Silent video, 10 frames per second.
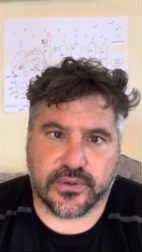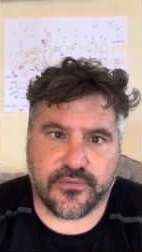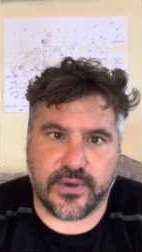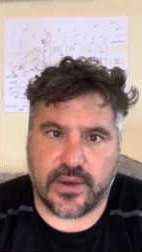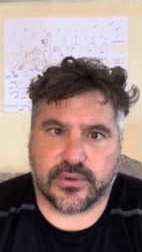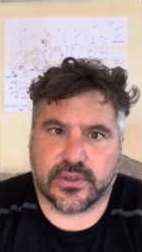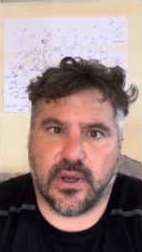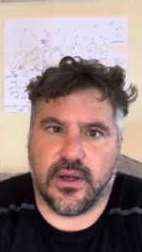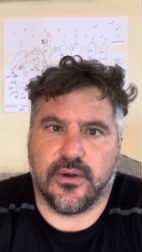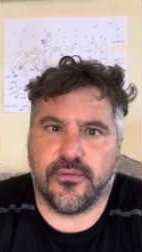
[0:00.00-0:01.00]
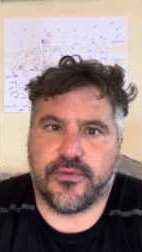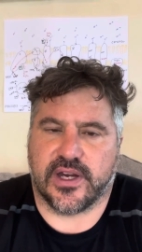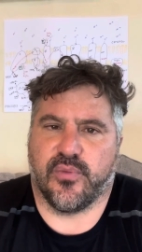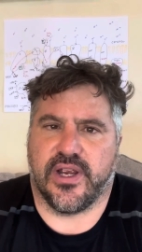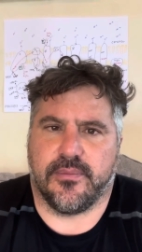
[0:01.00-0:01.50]
the founder of
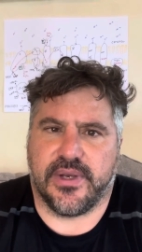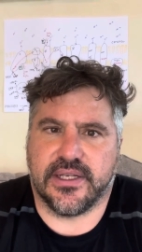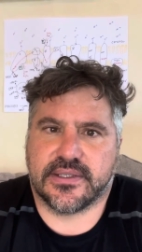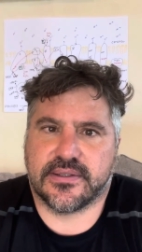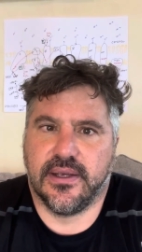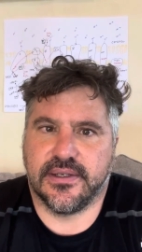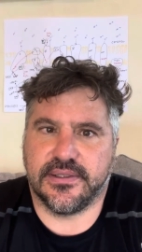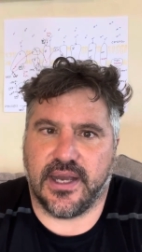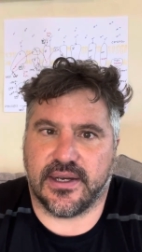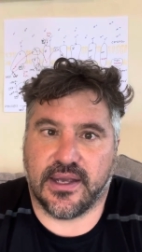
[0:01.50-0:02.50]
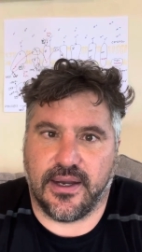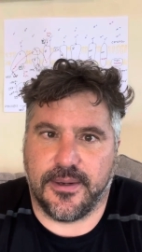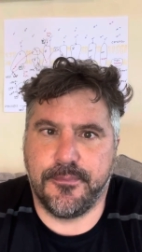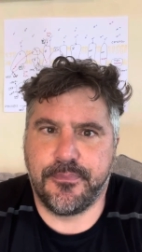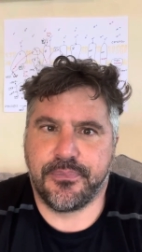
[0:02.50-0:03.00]

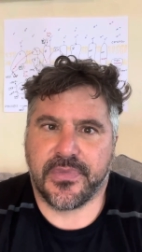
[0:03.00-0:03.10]
firebrandmeats.com.